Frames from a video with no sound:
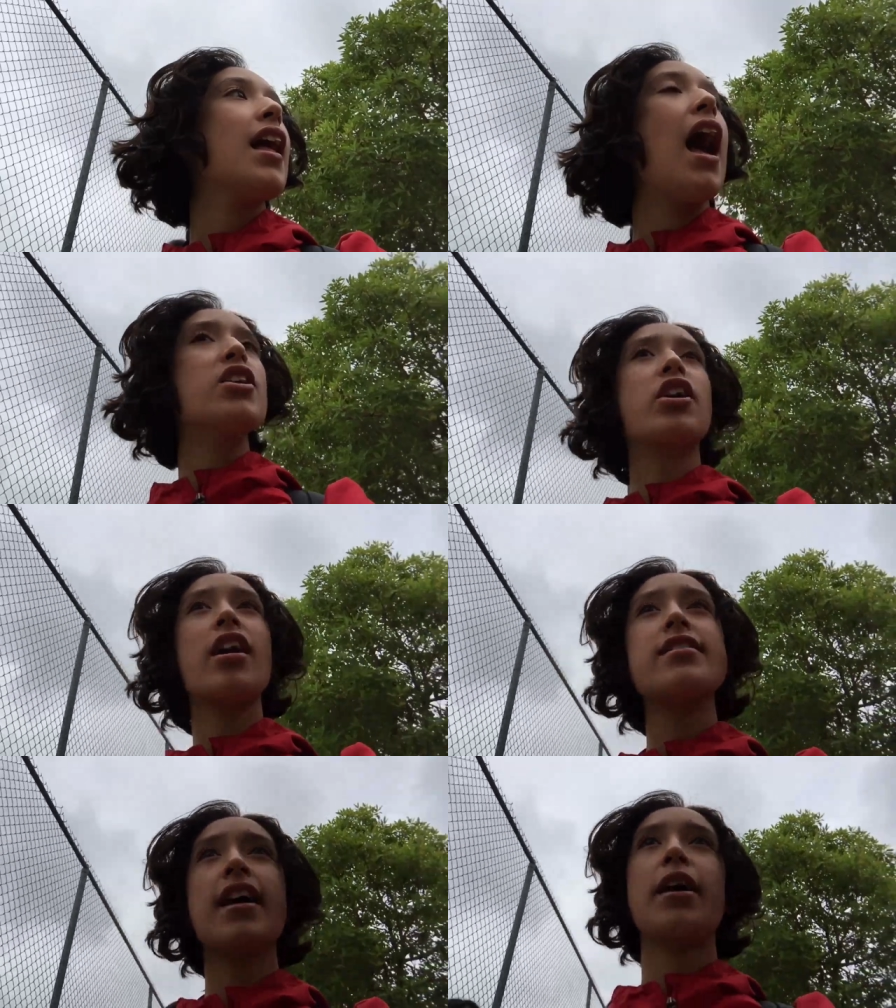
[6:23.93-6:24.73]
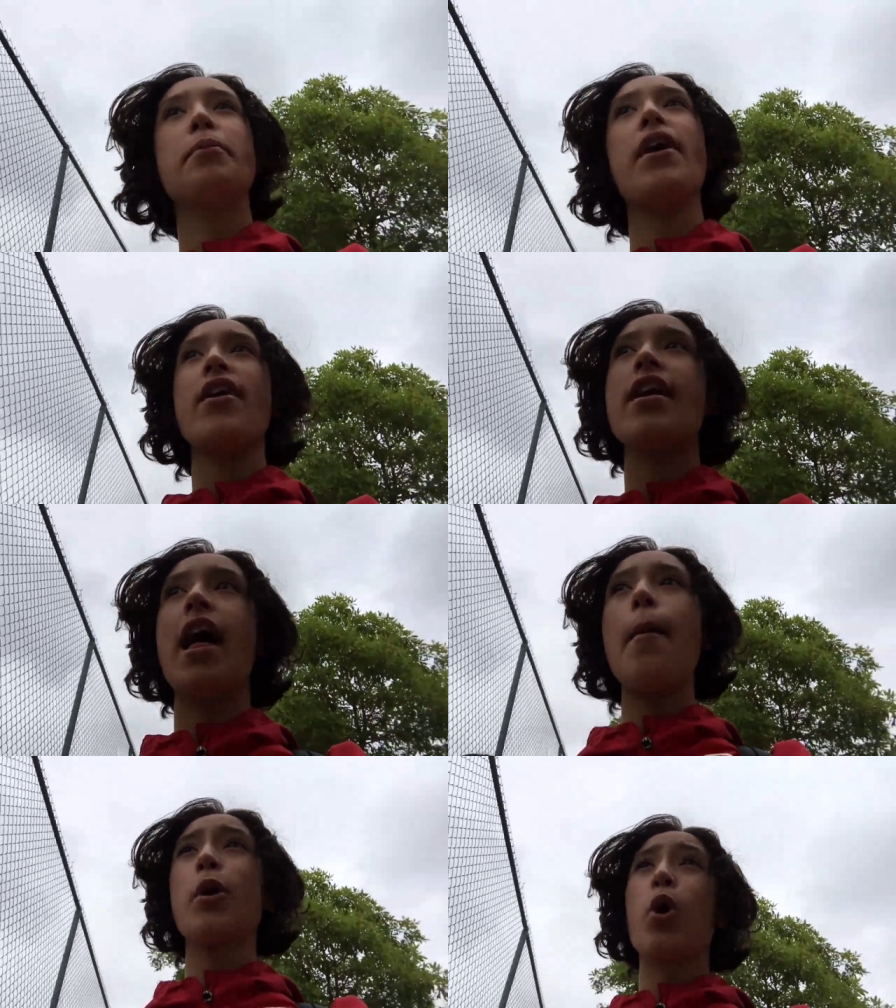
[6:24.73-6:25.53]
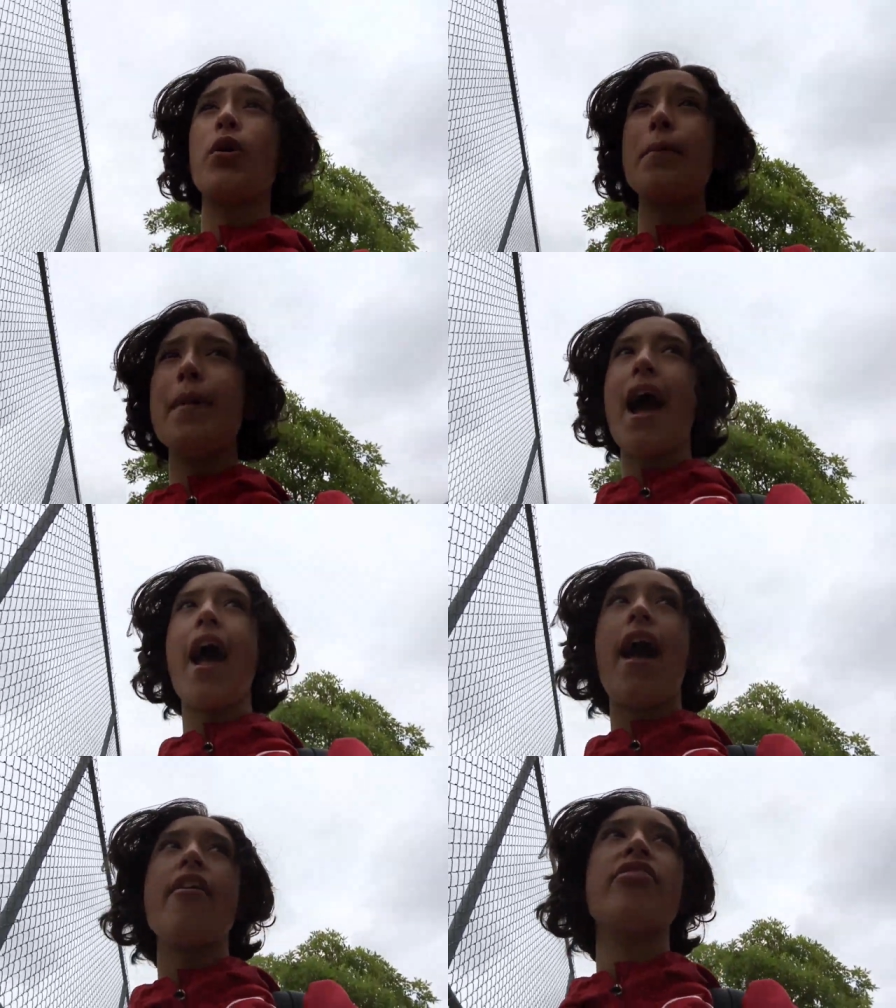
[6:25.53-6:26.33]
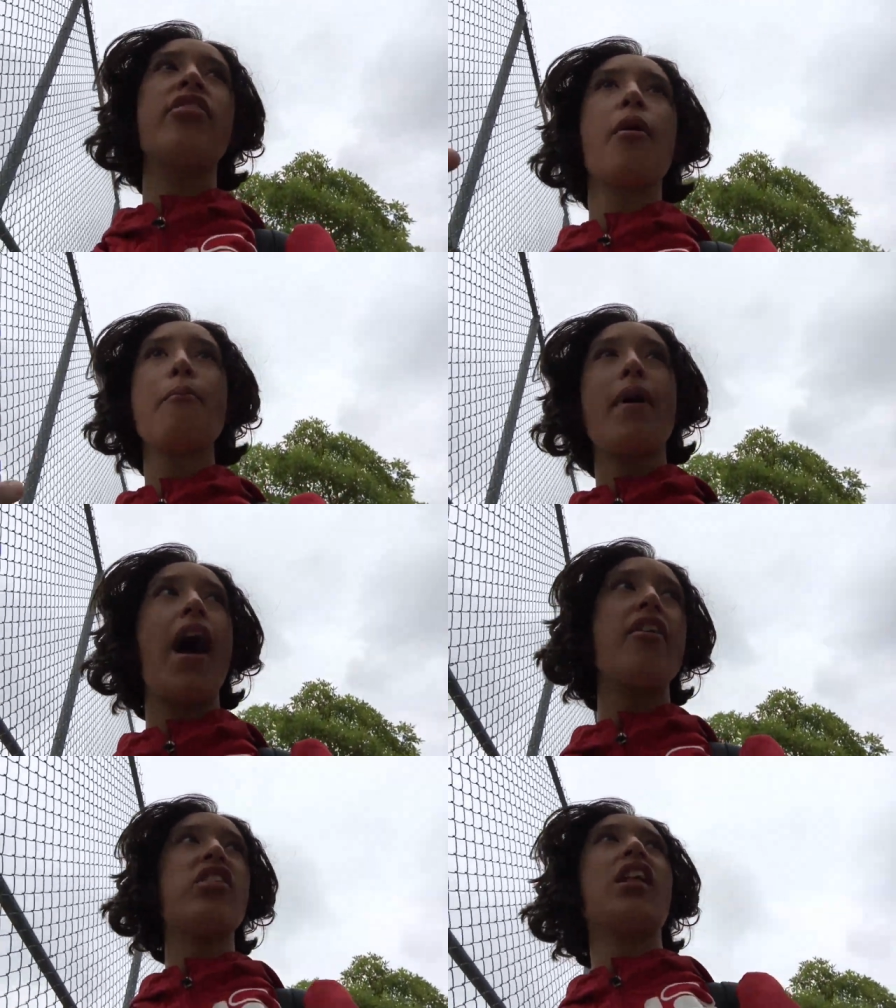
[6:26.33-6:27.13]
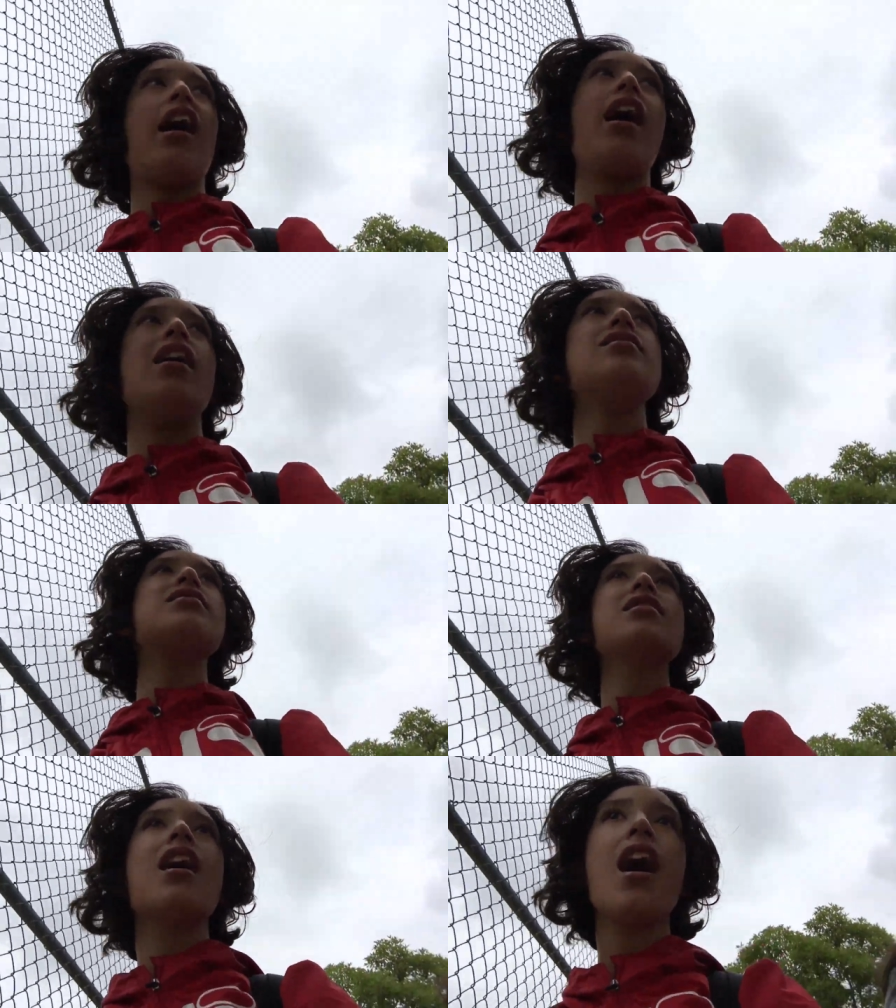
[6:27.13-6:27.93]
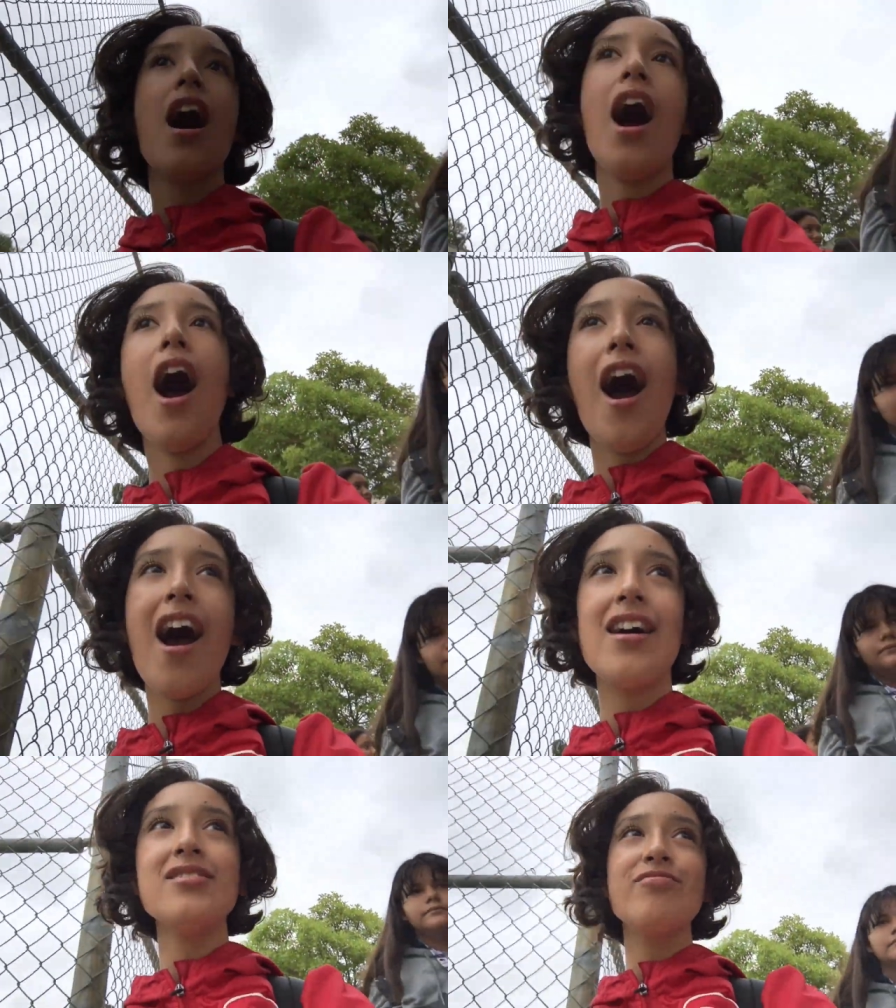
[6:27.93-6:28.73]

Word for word: I just got a second period. I'm gonna go to math math class. Um,